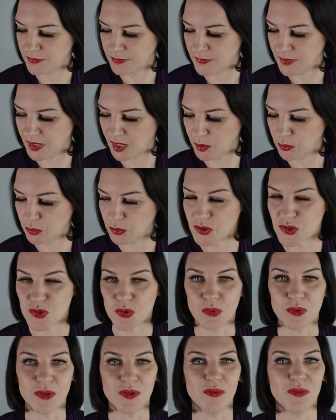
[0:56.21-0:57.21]
I will
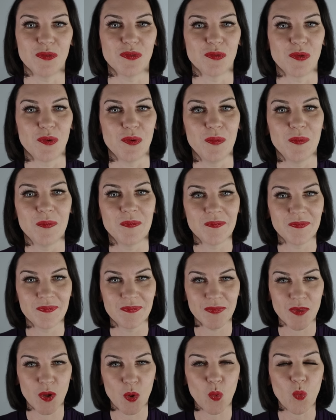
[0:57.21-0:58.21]
talk you through
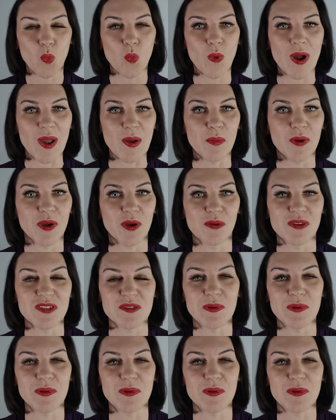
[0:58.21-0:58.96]
where we're going to be